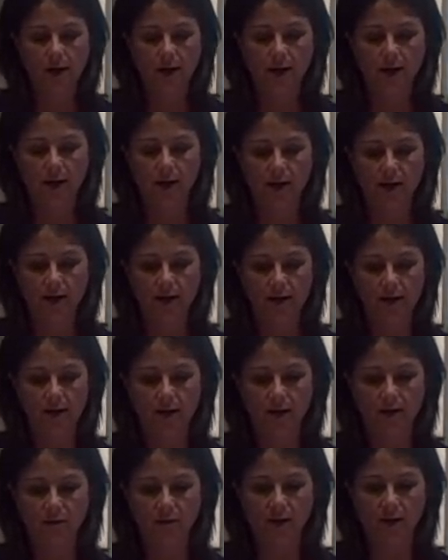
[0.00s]
And
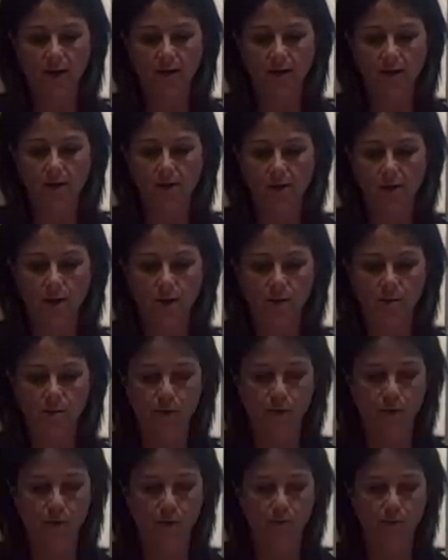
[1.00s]
I've got a little
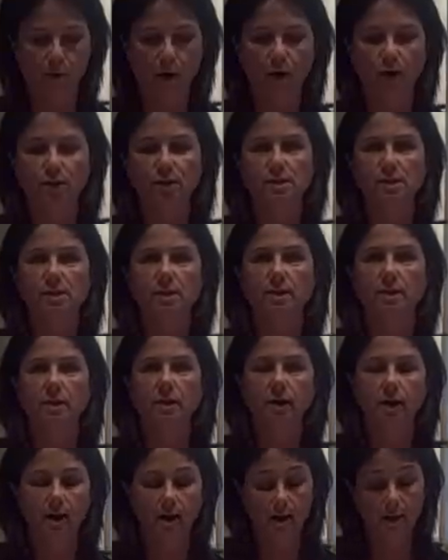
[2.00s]
homegrown
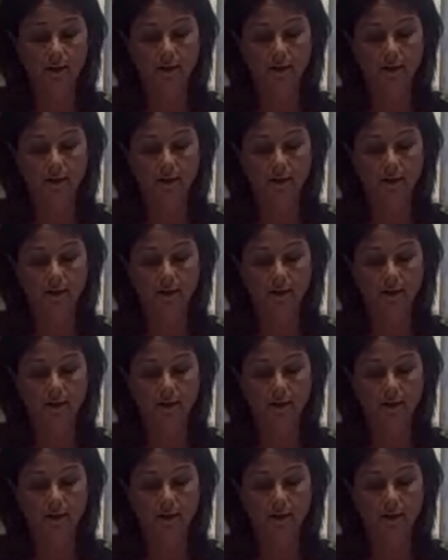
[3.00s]
parsley,